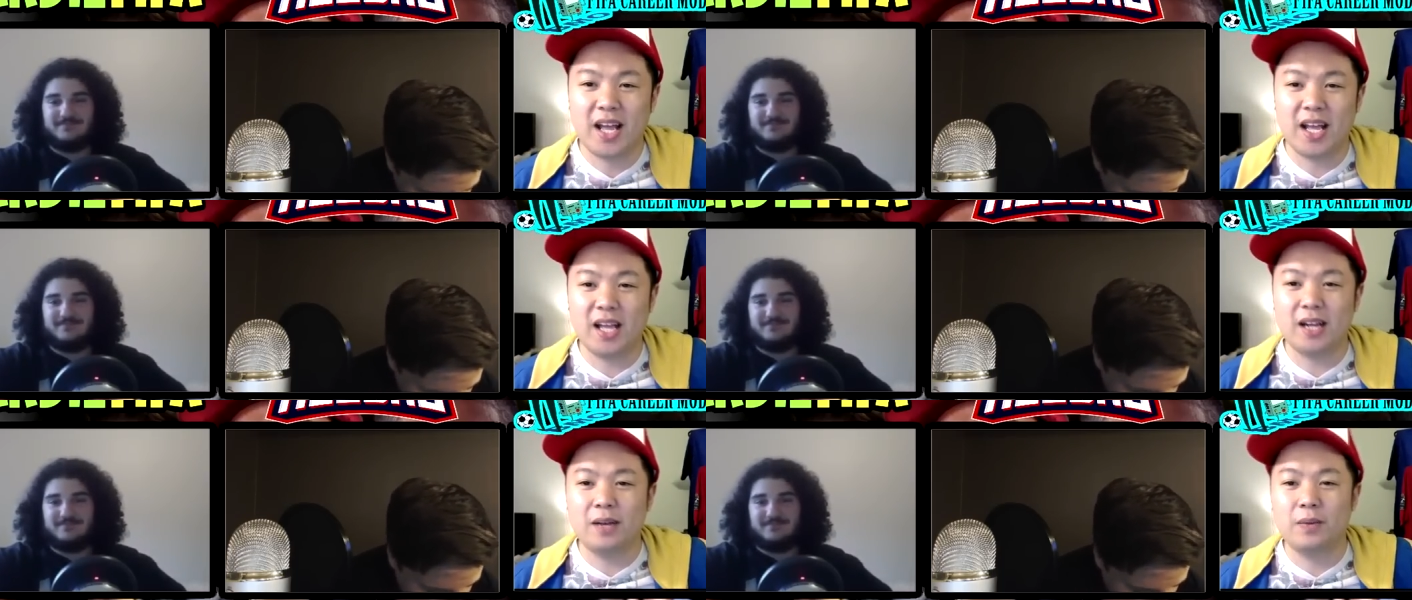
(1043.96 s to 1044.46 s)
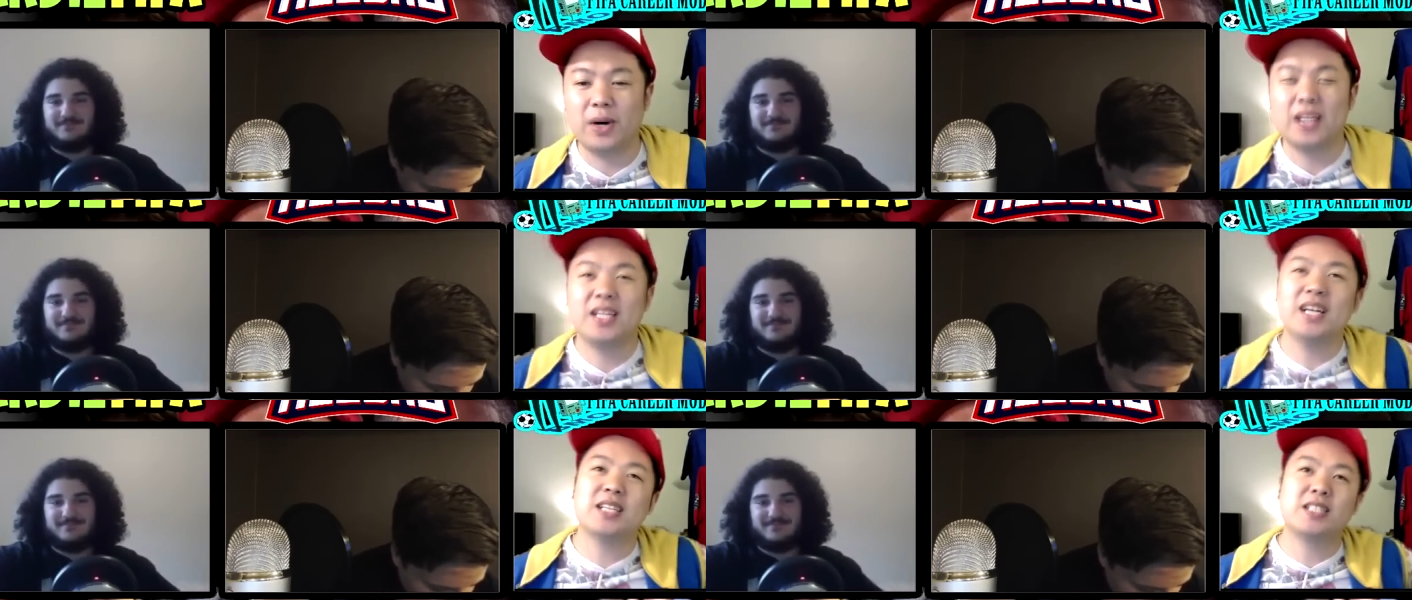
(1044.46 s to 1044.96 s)

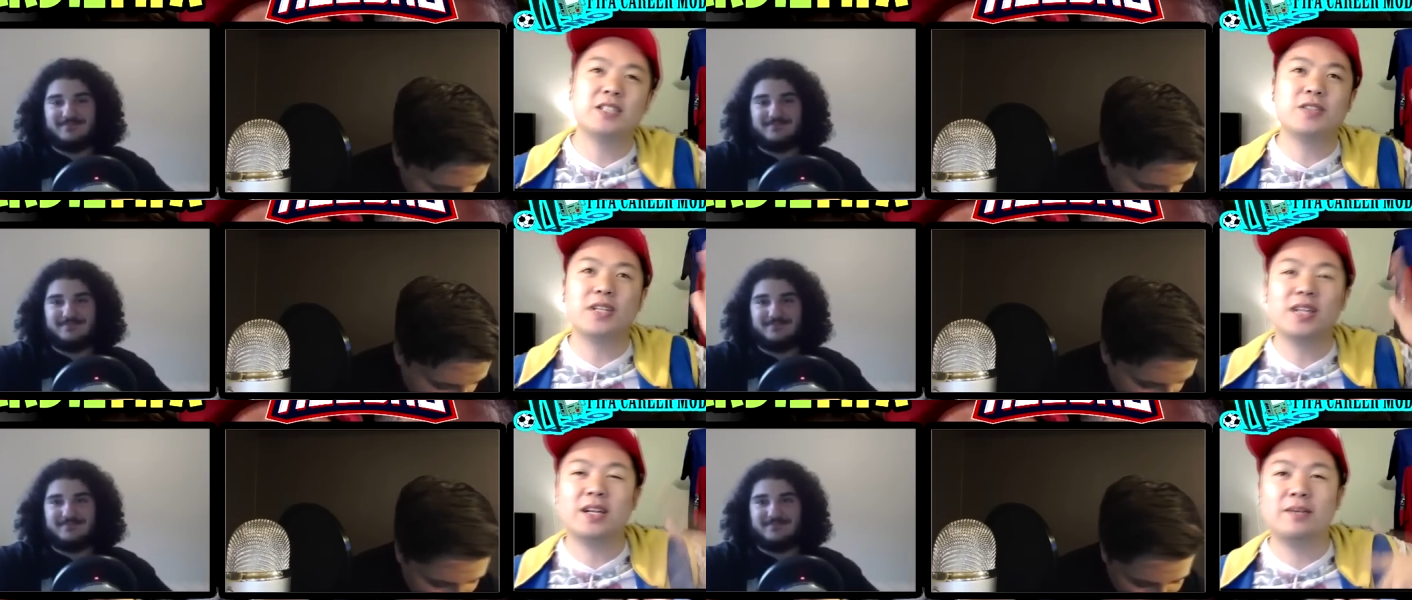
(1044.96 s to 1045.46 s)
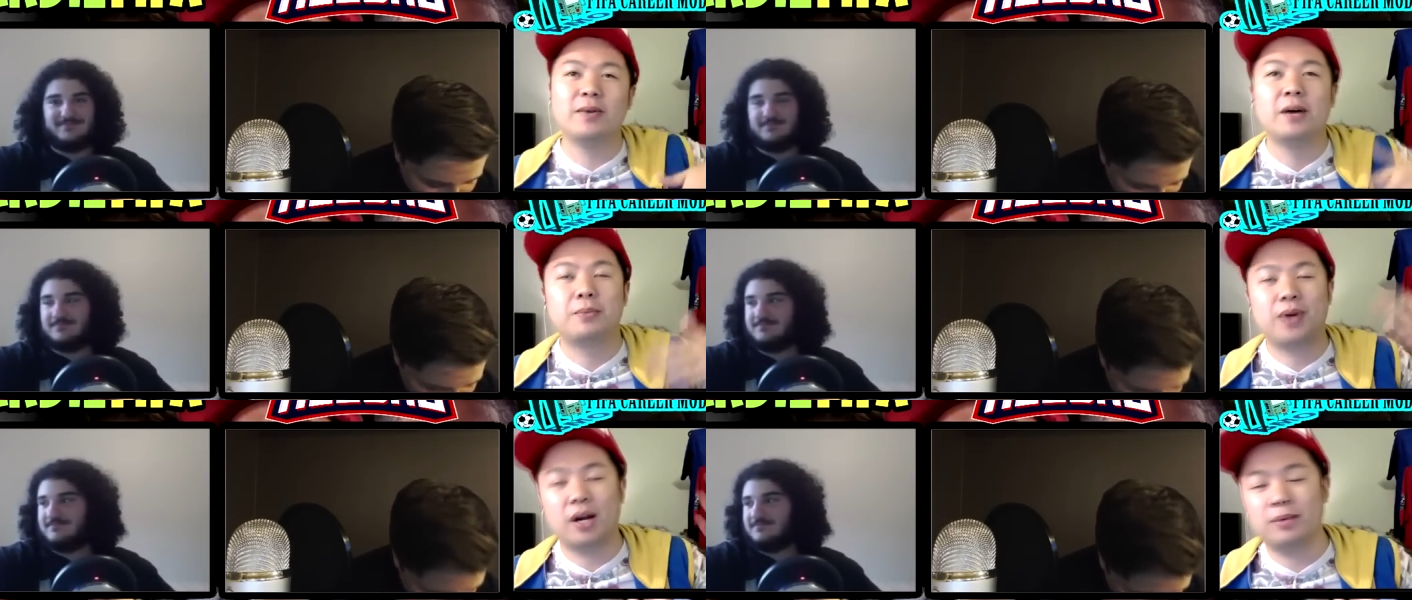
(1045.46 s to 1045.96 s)
Speaker 1: eighty-one. Yes, you can get him
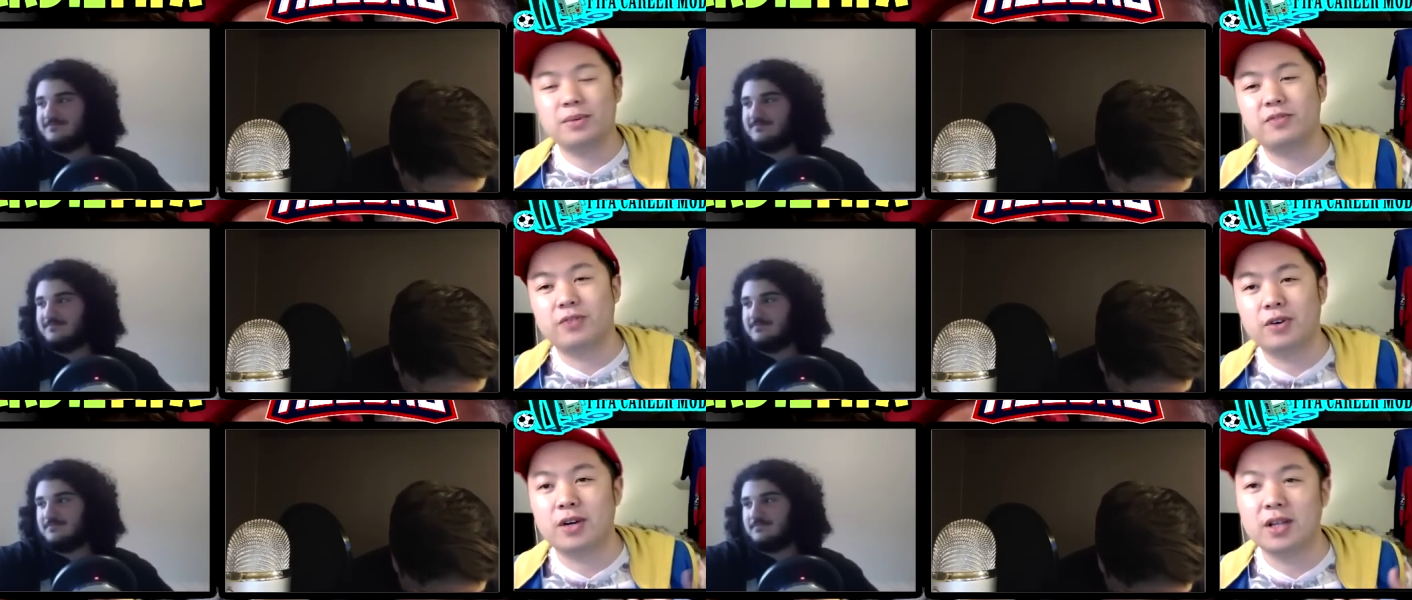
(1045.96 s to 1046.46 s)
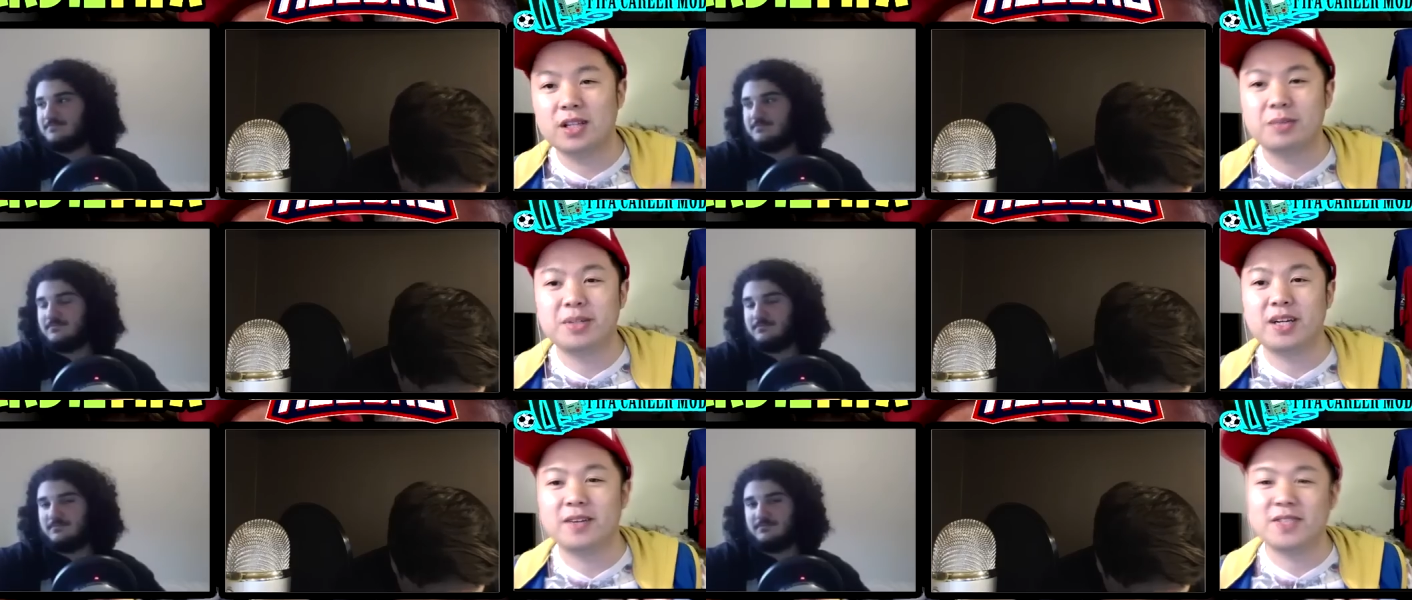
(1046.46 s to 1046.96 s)
probably for a little
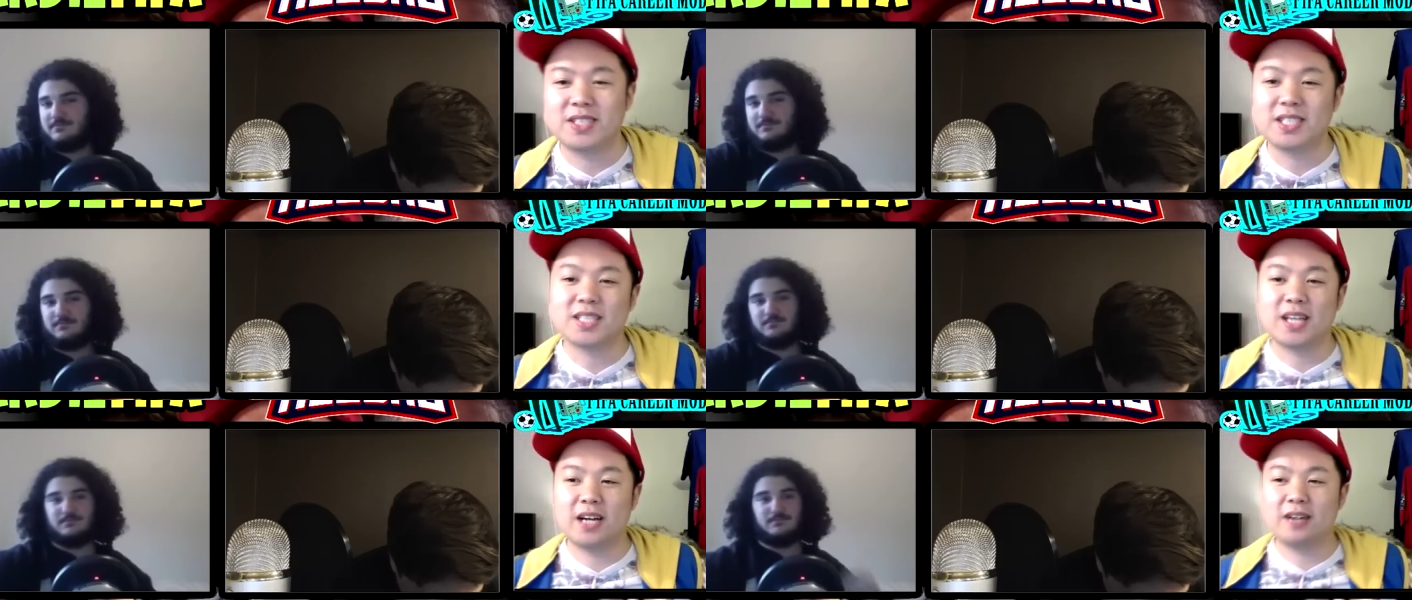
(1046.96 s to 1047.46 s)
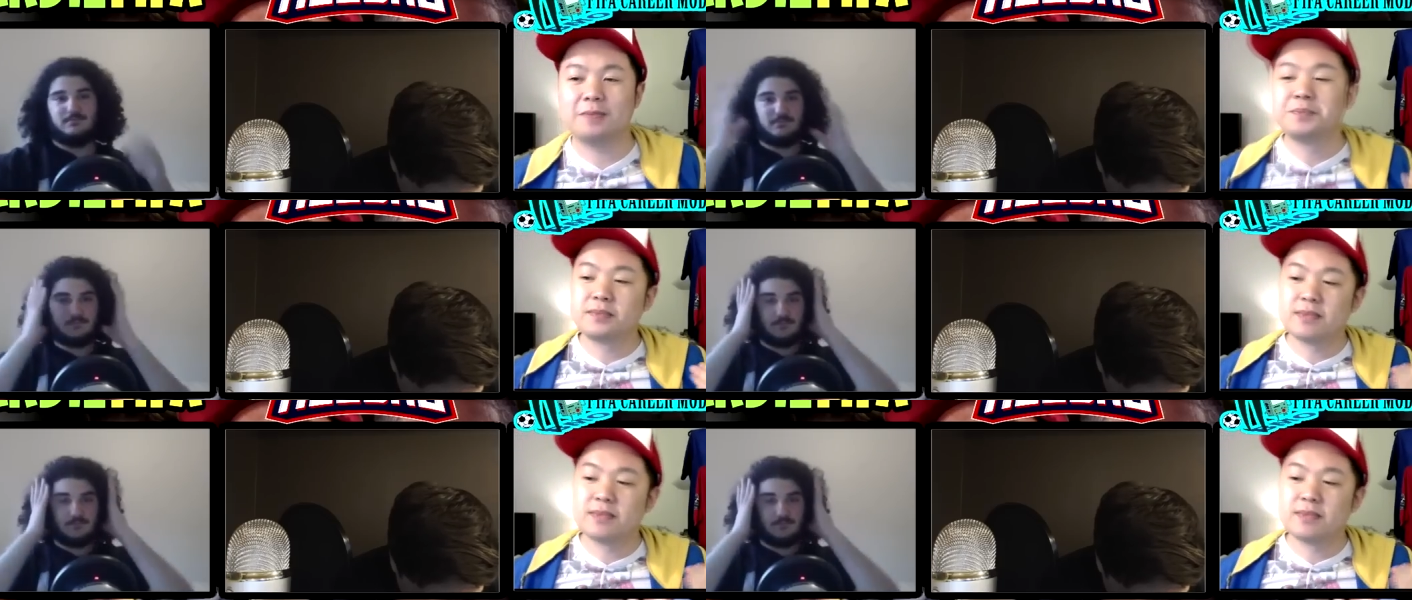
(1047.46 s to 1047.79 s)
bit of a discounted.